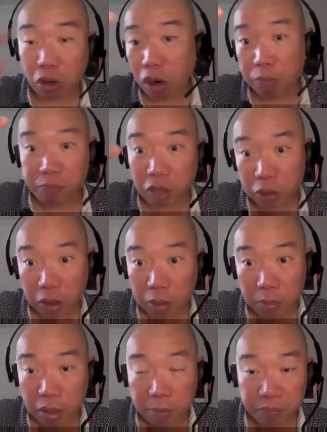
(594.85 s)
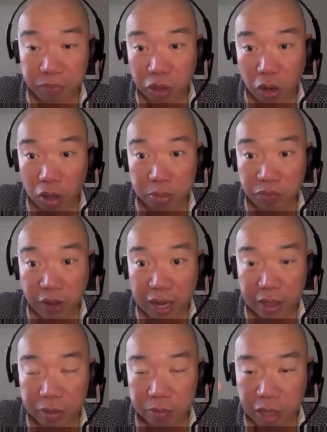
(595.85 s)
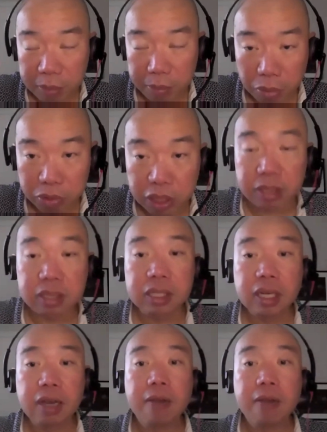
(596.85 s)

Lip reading: carbs, fat, and proteins